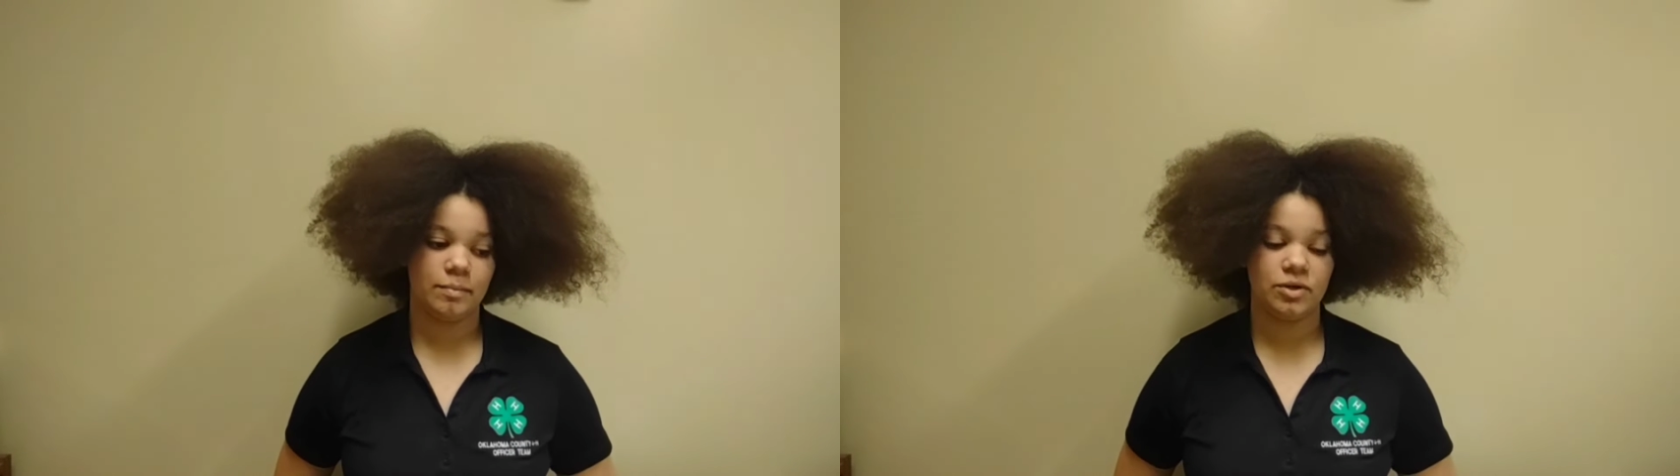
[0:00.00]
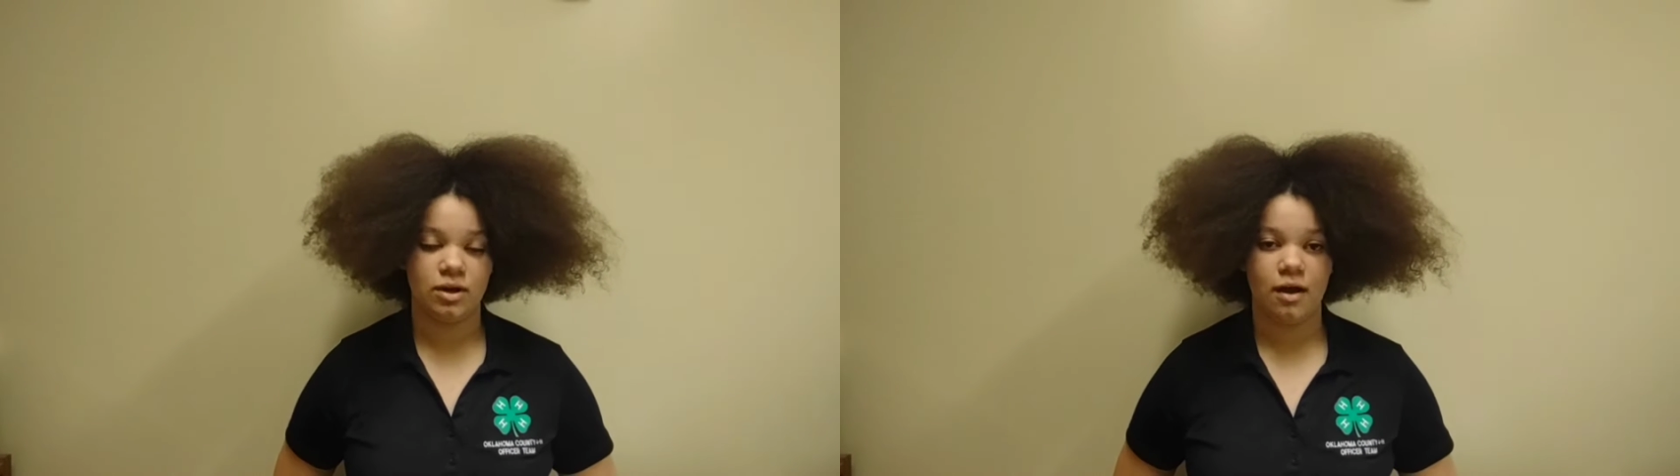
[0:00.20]

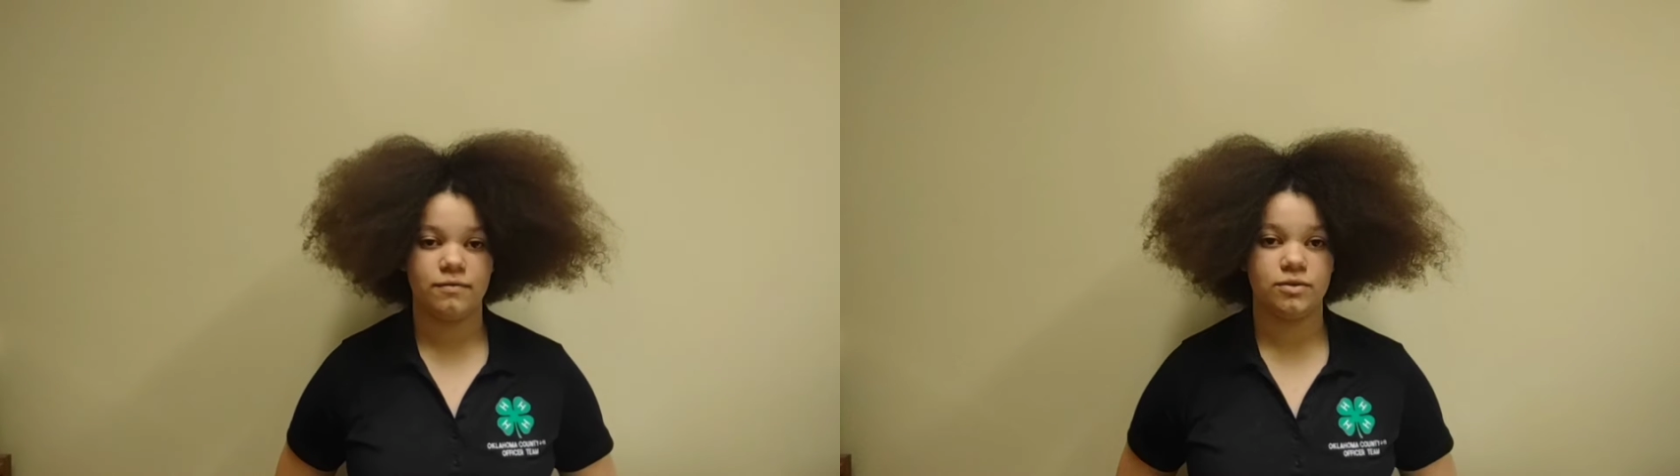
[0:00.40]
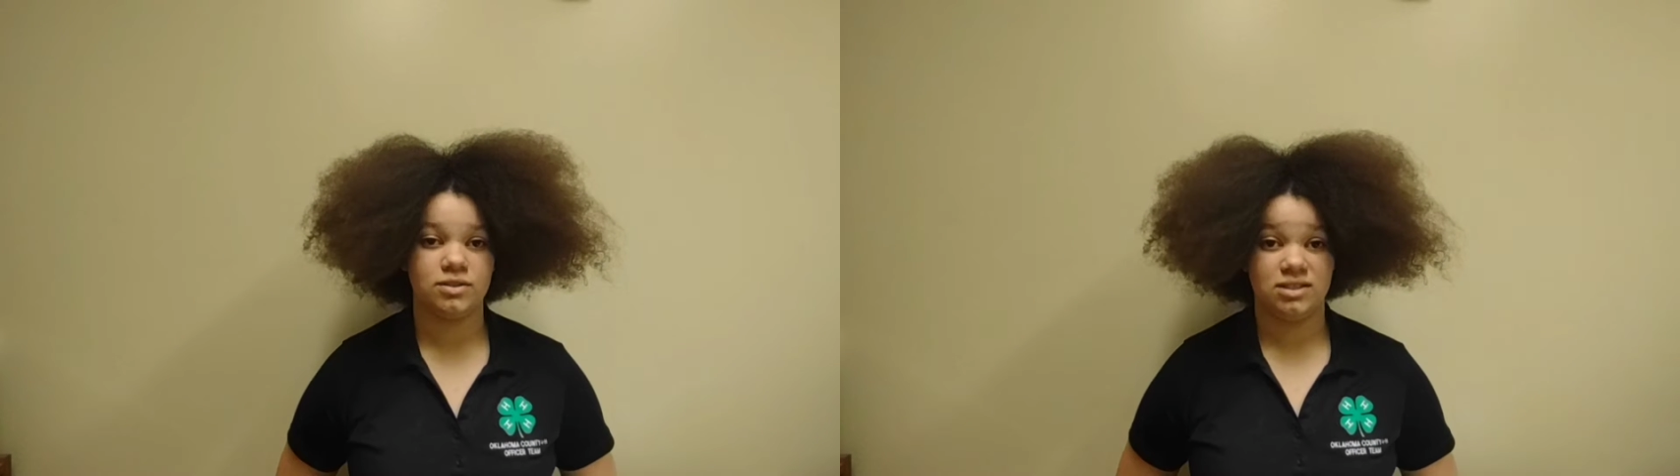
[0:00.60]
her
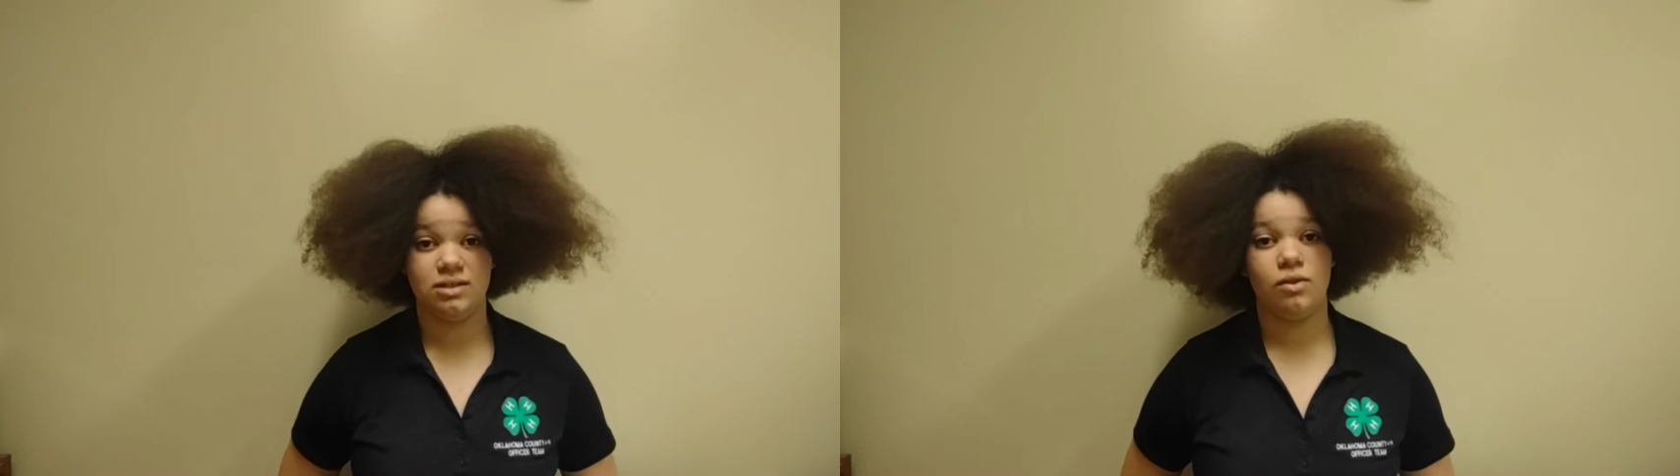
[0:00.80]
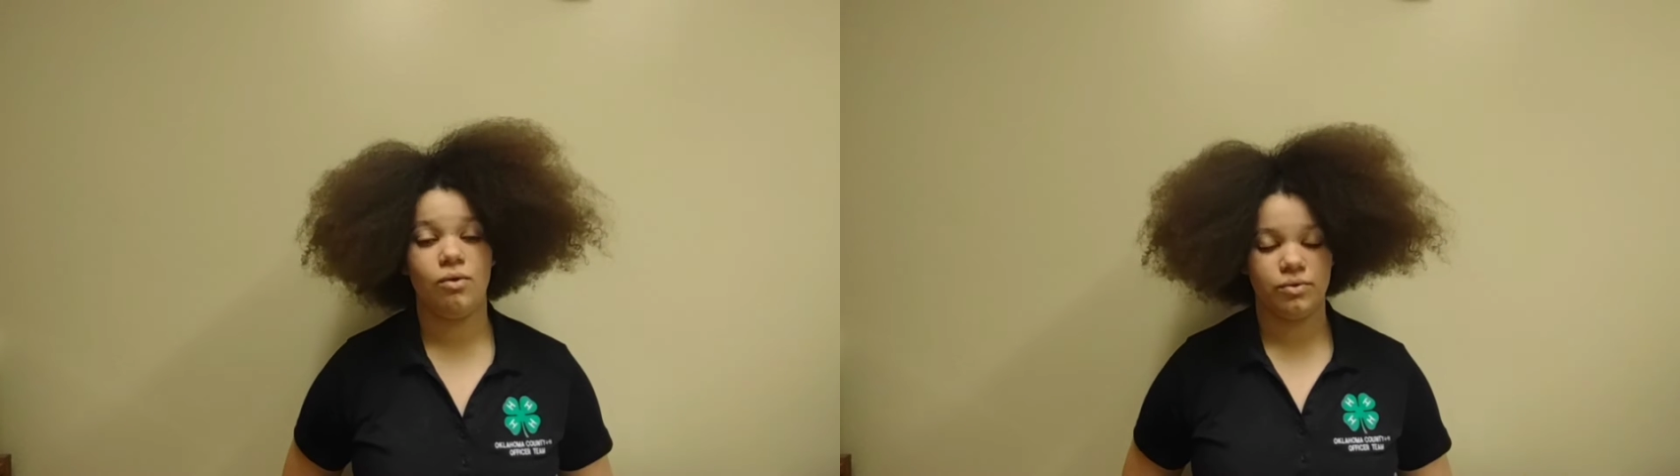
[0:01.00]
novels
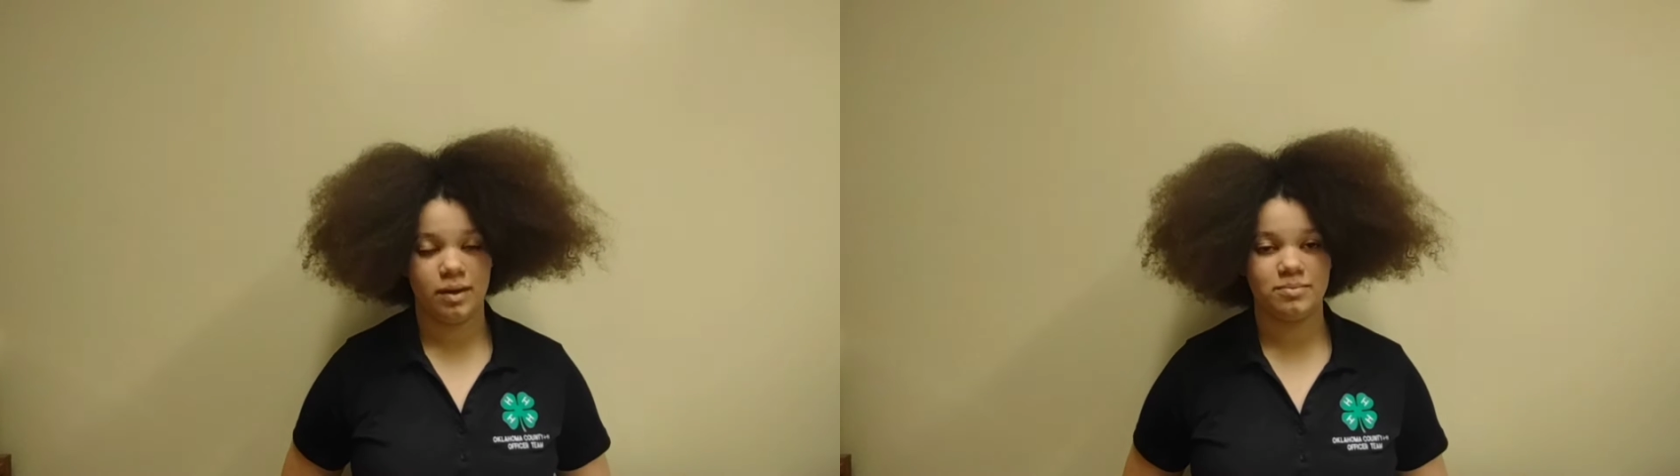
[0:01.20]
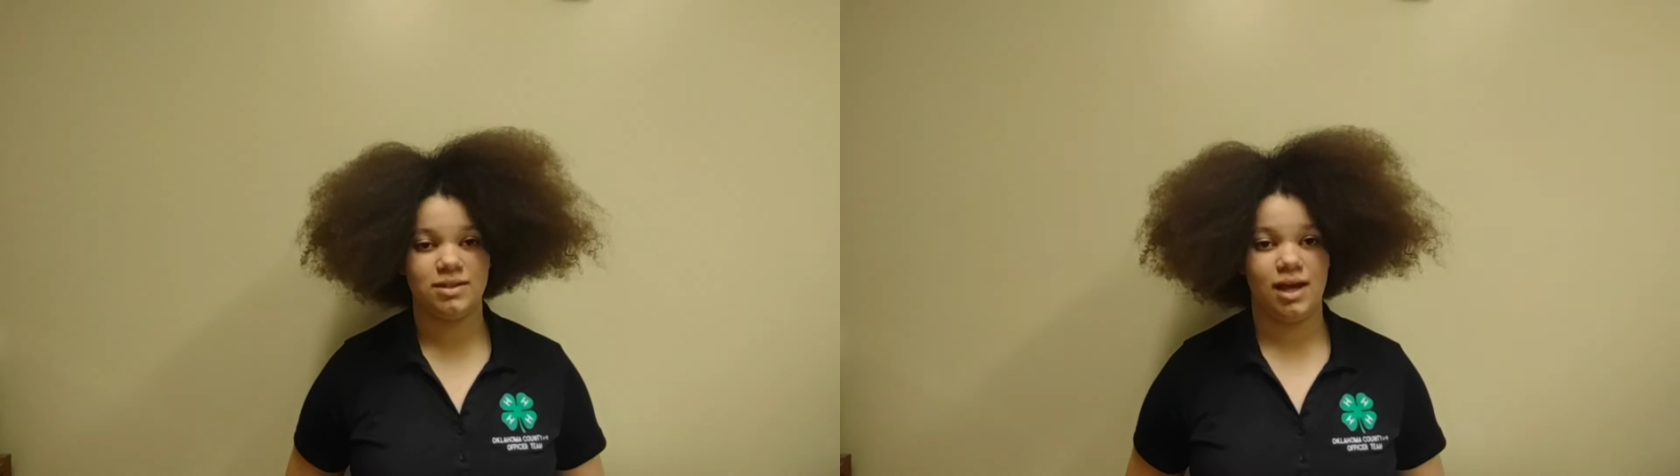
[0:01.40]
still hold
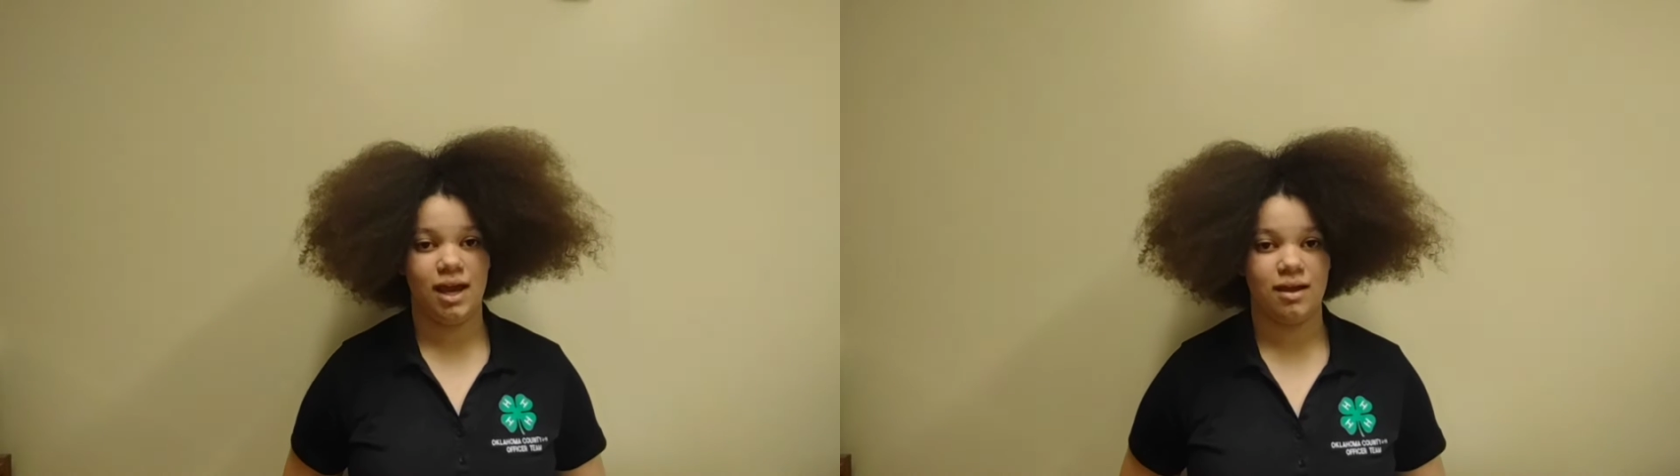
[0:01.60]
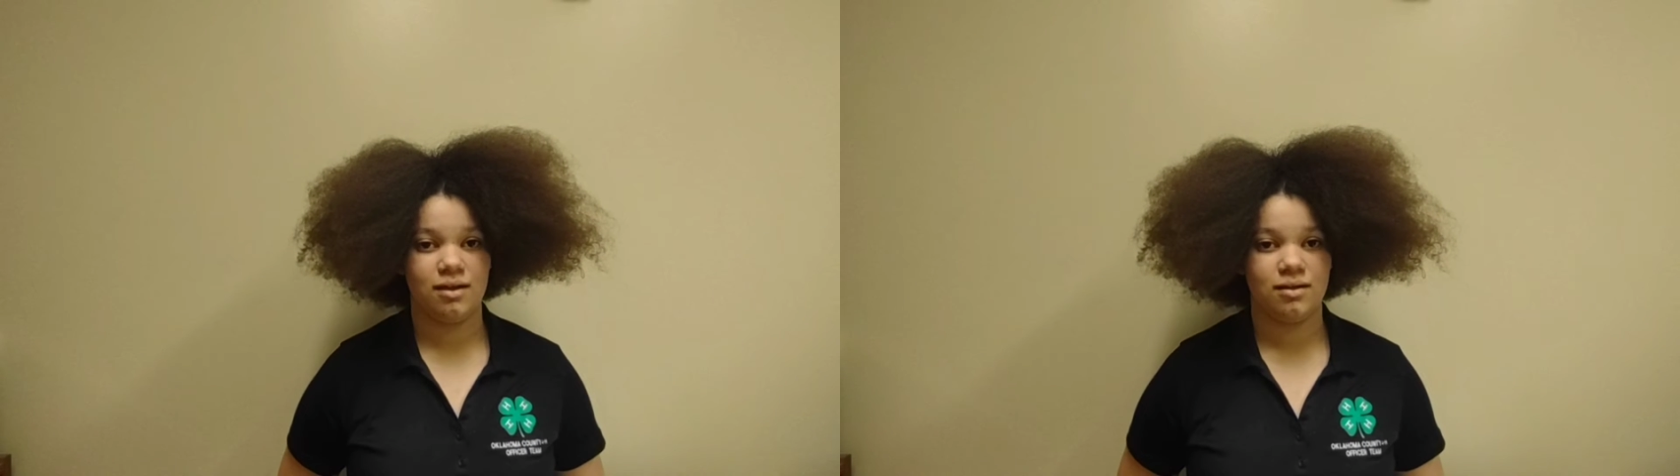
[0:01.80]
up today.